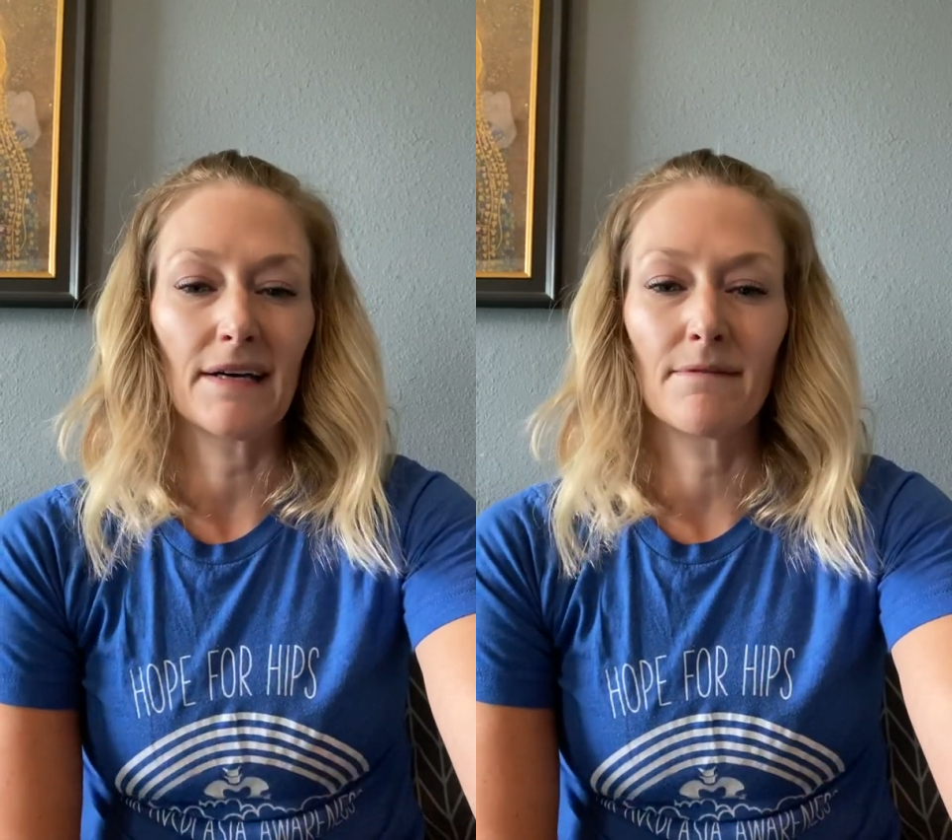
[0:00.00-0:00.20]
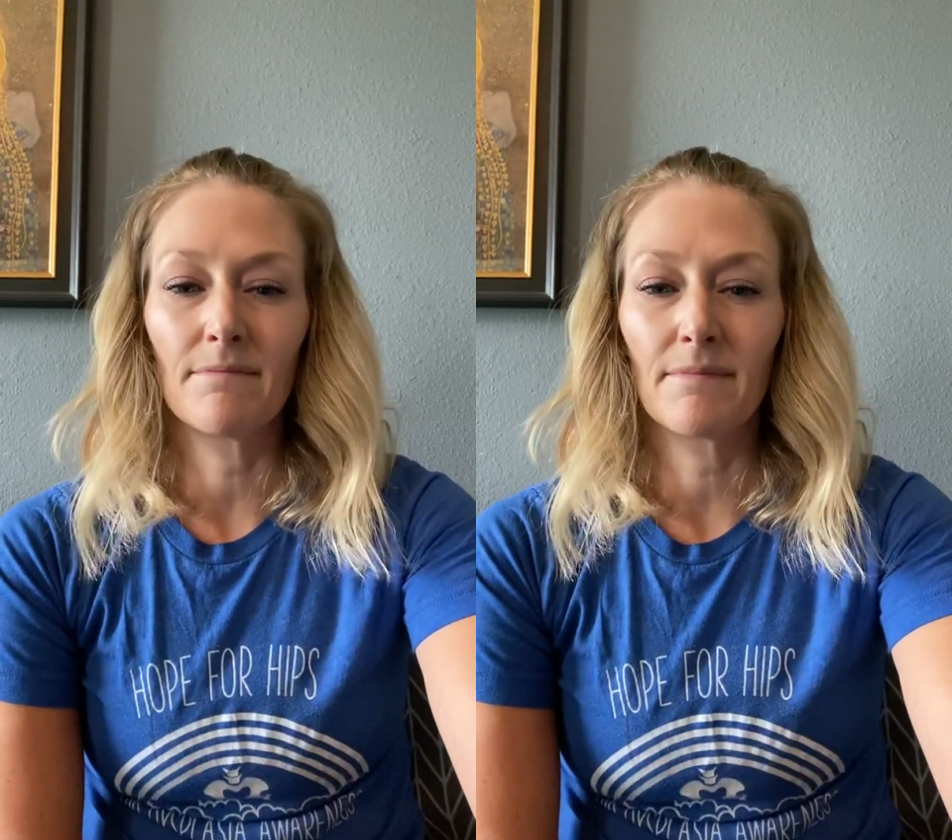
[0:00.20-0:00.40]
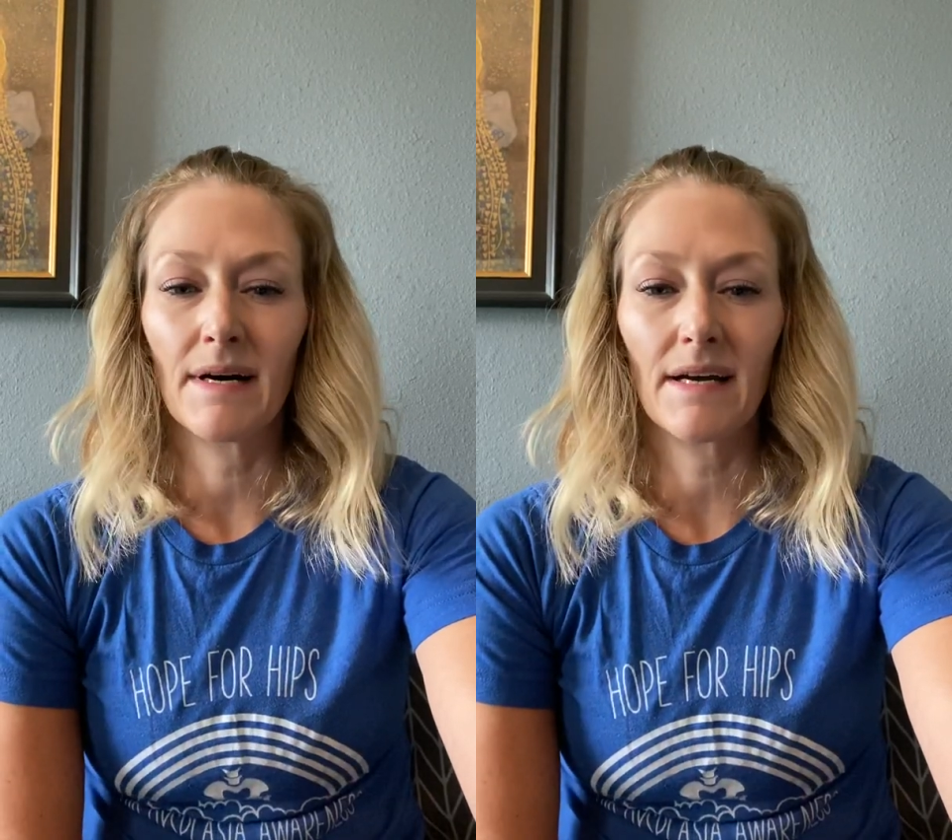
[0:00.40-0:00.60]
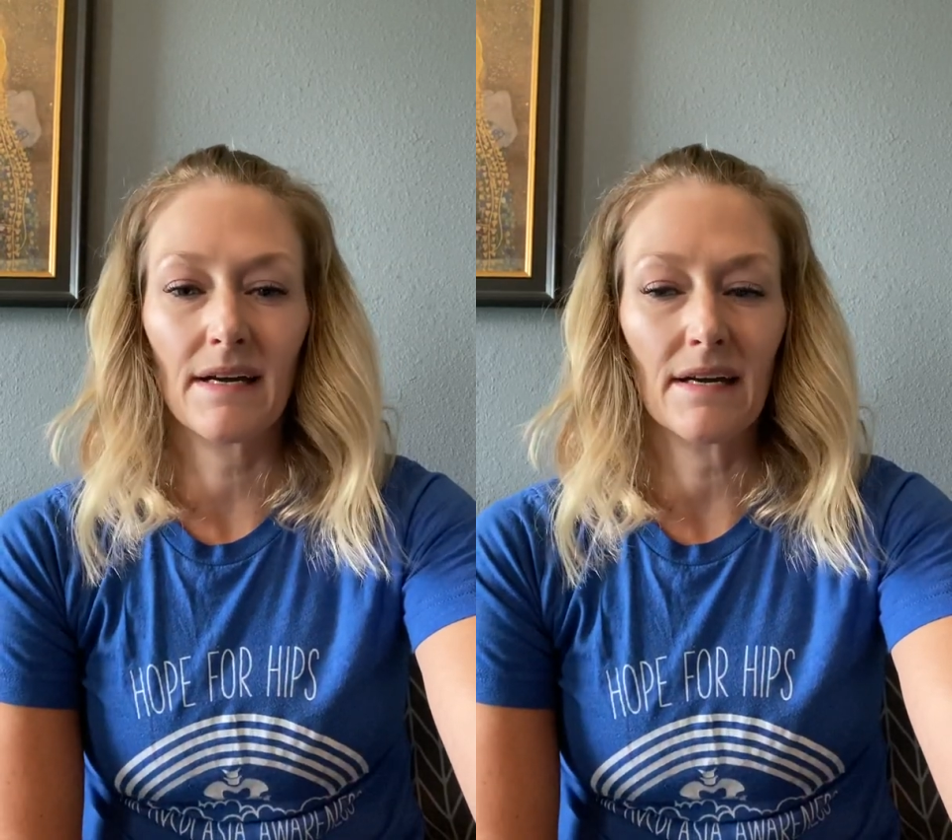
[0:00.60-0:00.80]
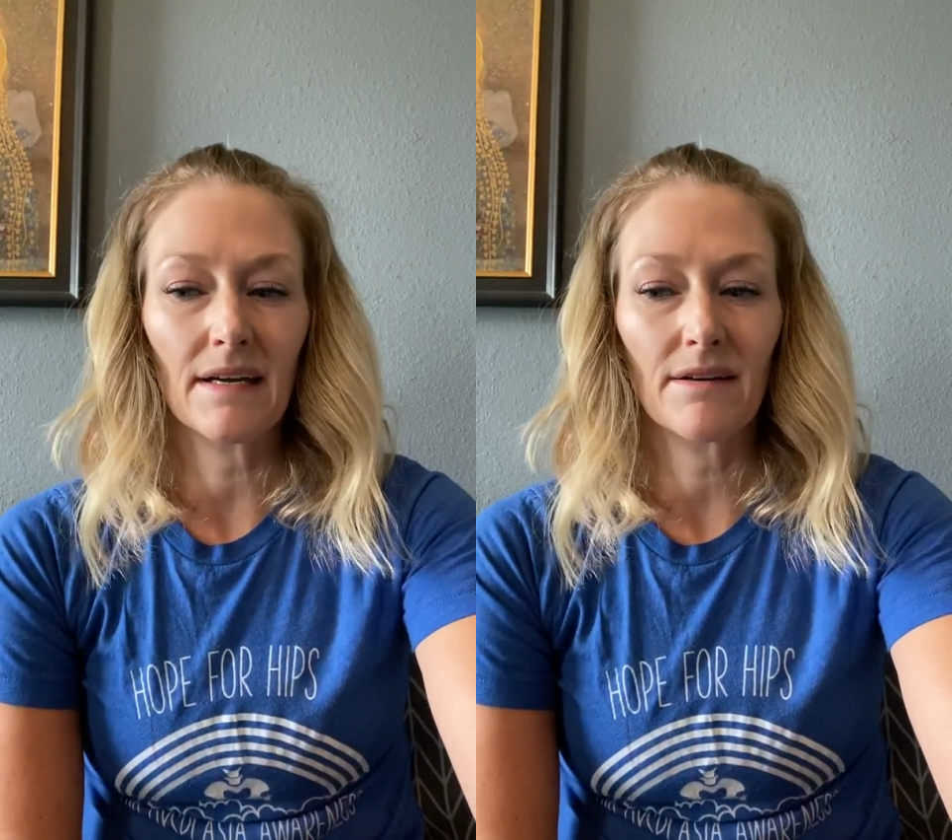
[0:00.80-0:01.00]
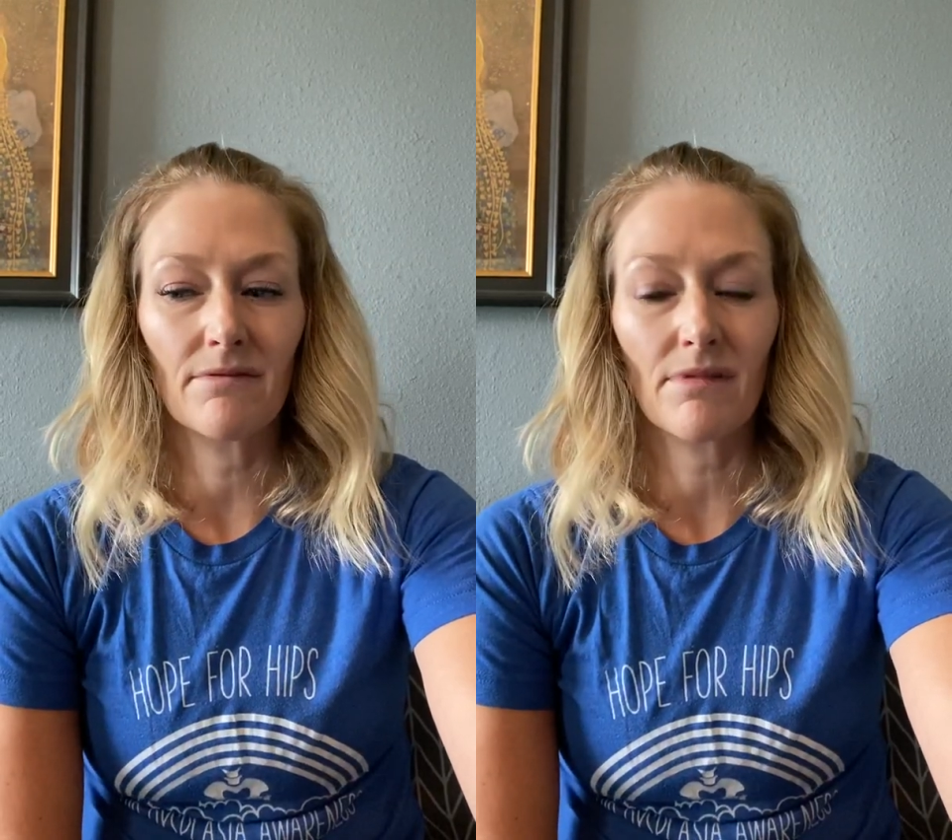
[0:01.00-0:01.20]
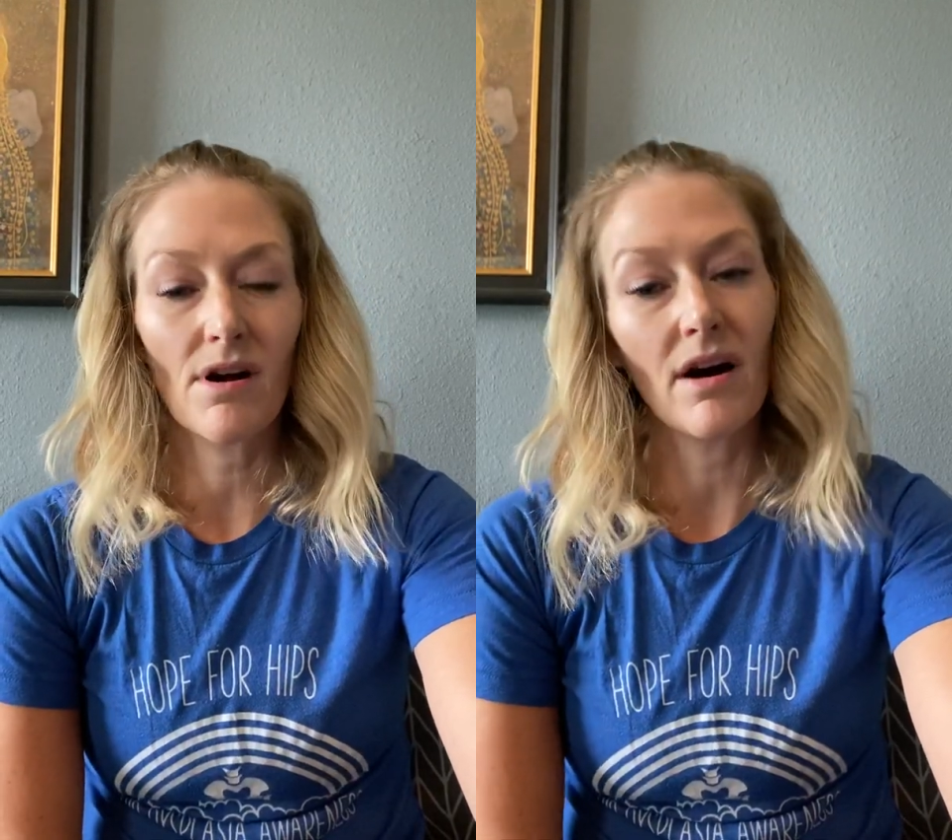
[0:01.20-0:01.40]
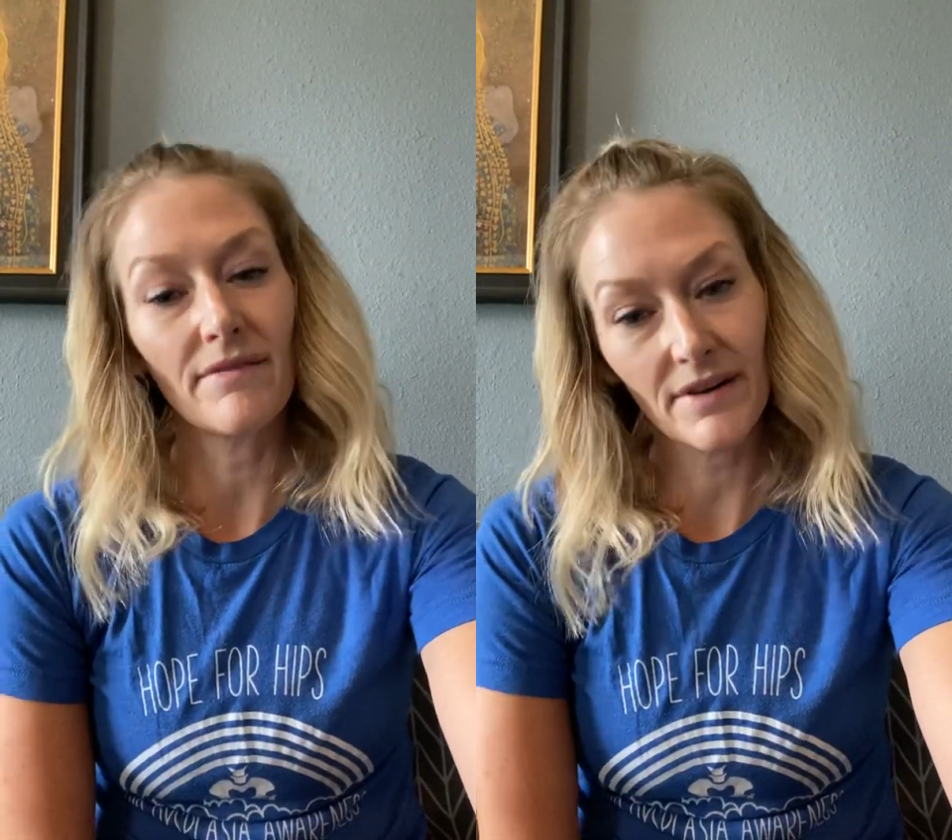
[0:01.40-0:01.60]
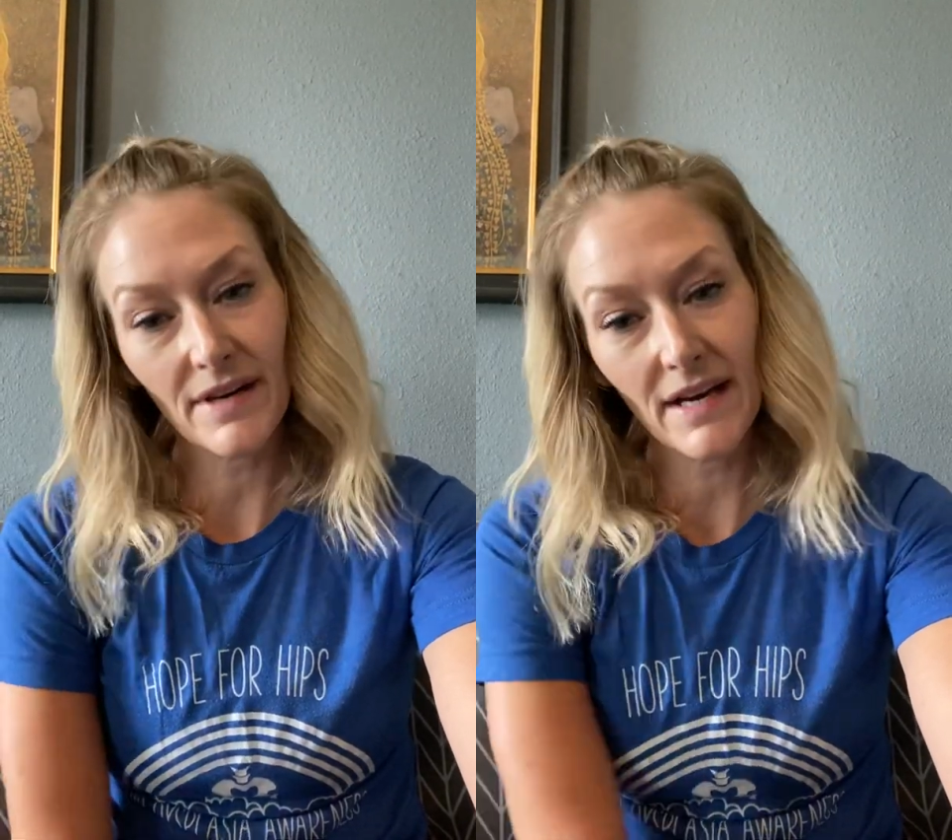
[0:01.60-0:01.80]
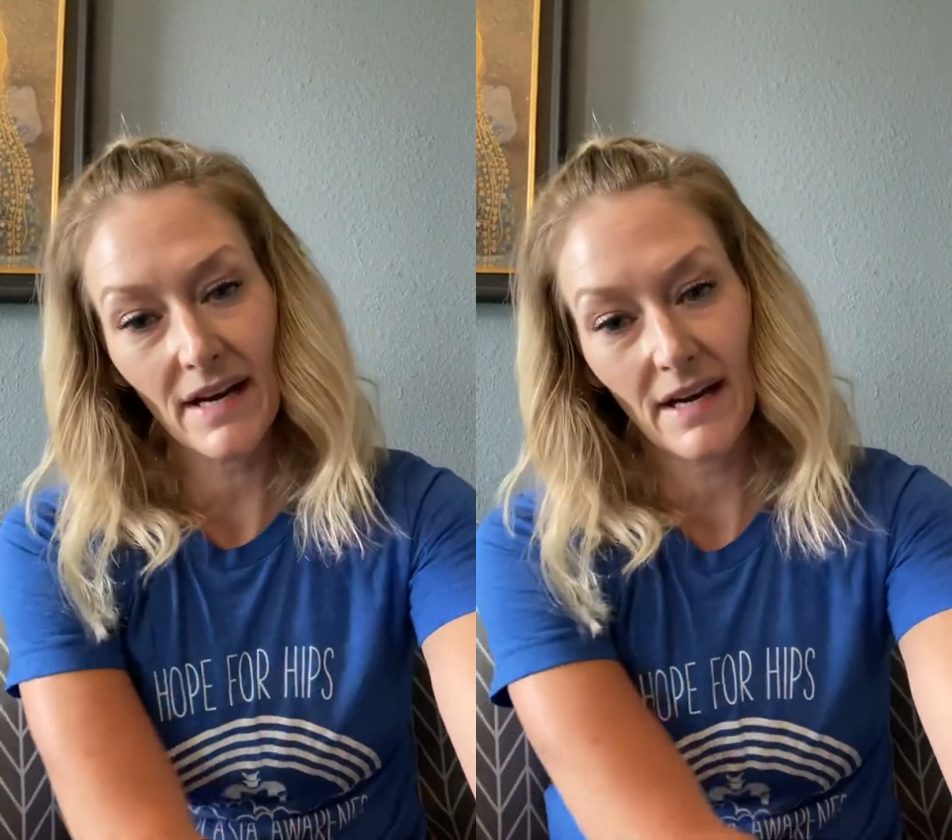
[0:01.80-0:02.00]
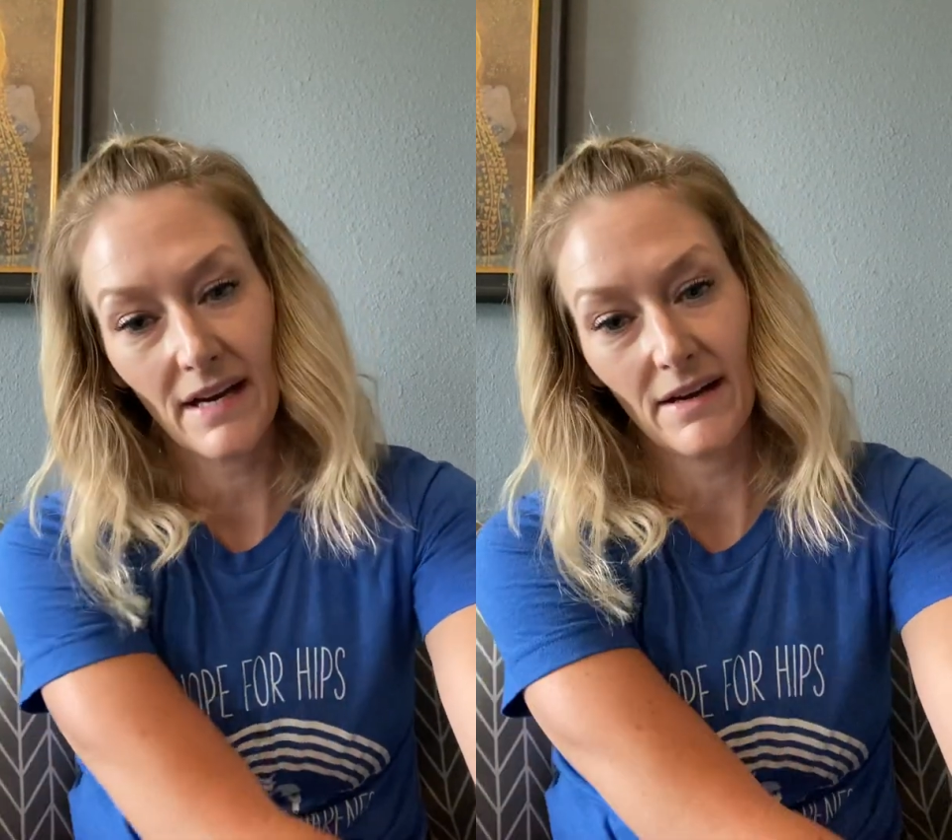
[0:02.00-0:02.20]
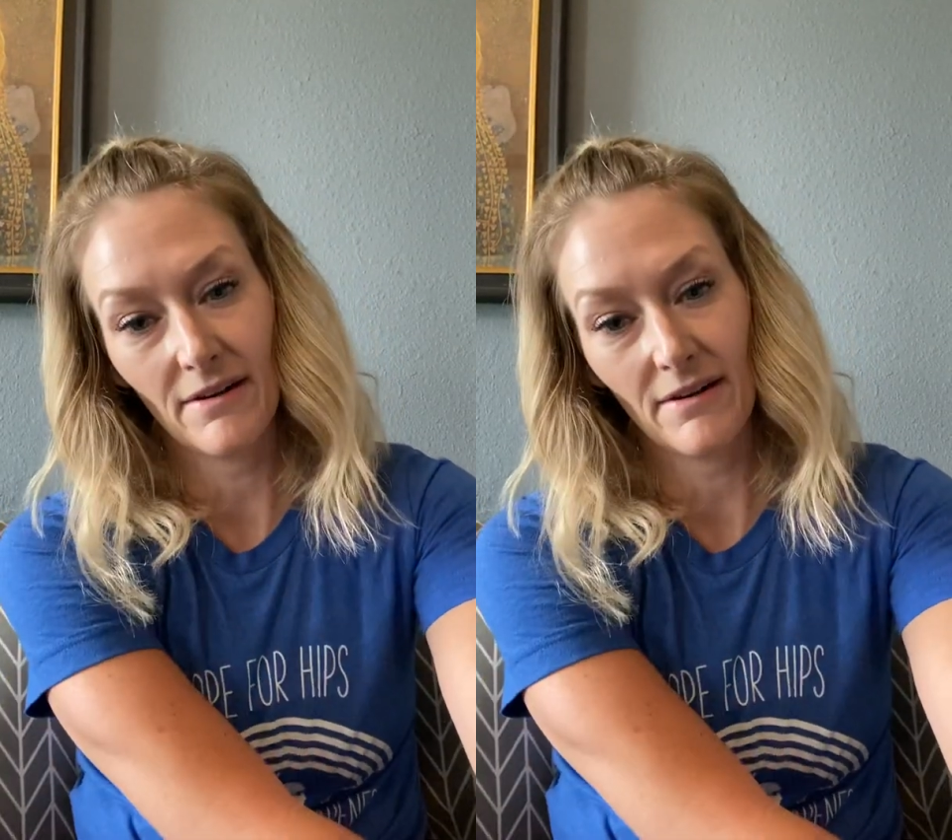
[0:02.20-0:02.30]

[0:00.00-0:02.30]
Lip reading: my recovery